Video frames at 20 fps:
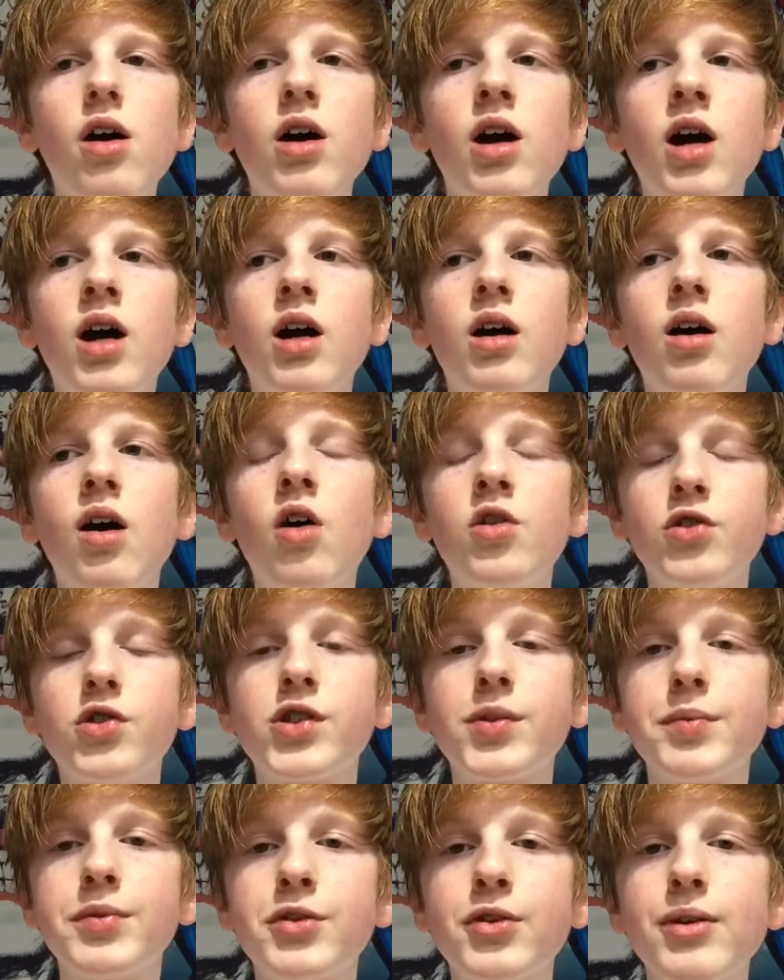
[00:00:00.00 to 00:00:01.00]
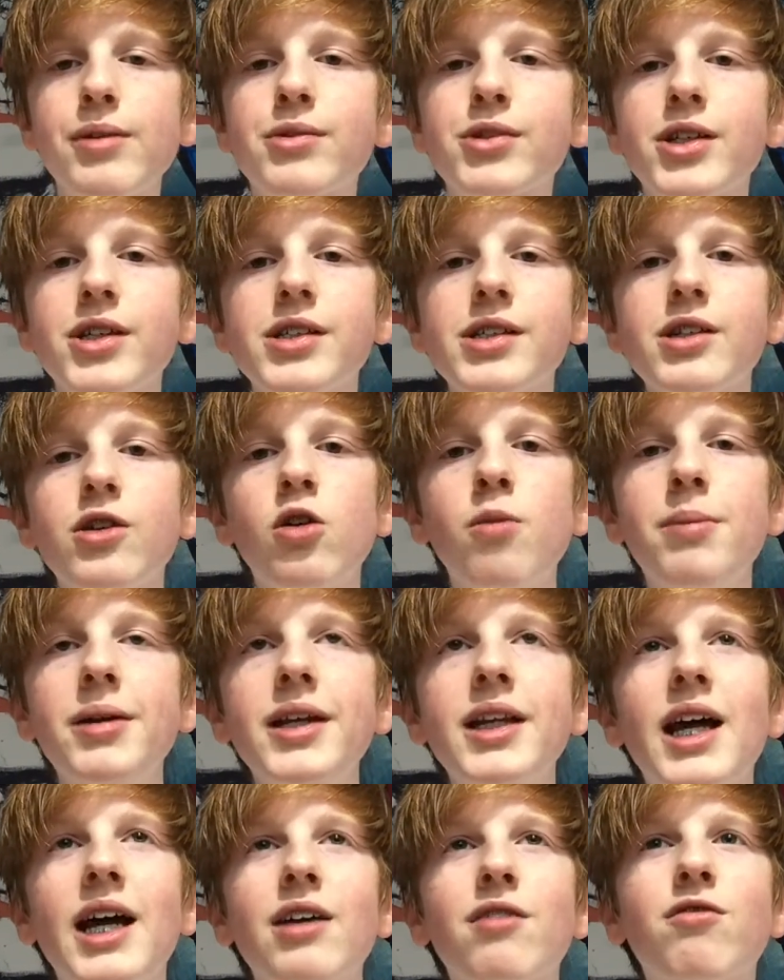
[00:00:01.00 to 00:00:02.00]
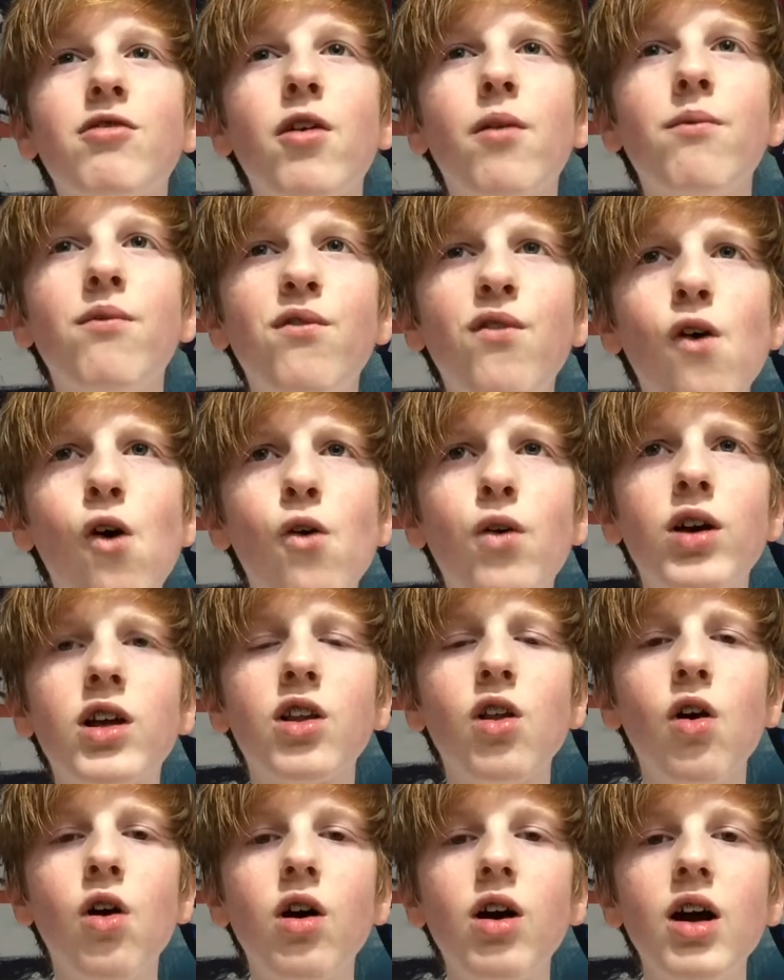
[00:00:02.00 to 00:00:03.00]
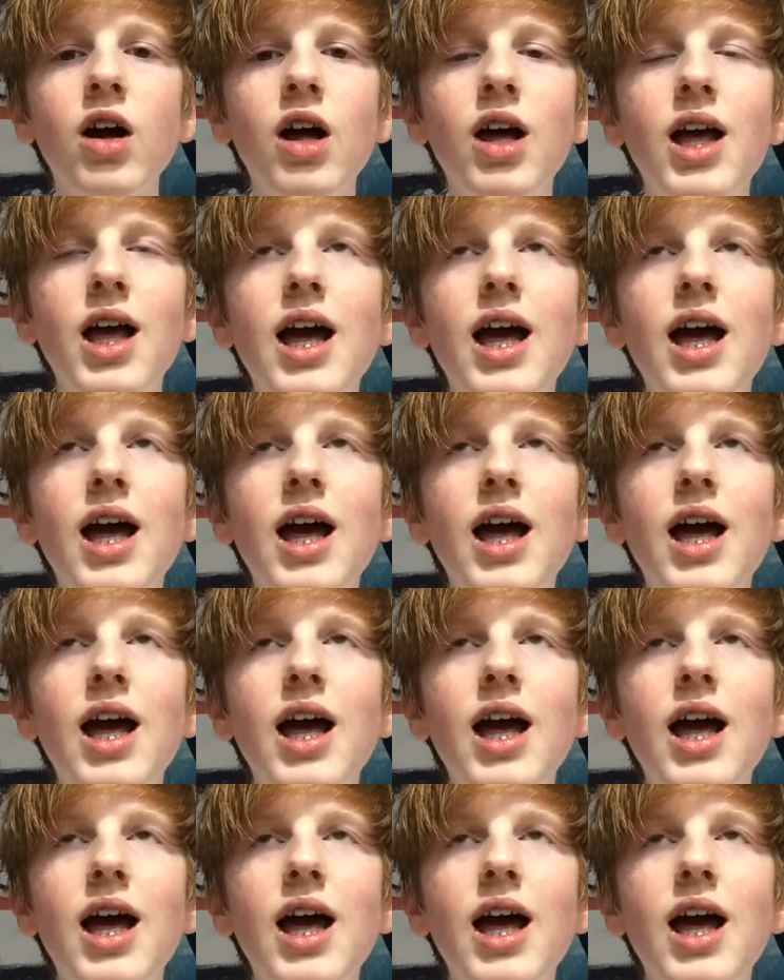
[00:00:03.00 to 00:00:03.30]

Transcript: on your subscriptions, it will be like from 4 o'clock.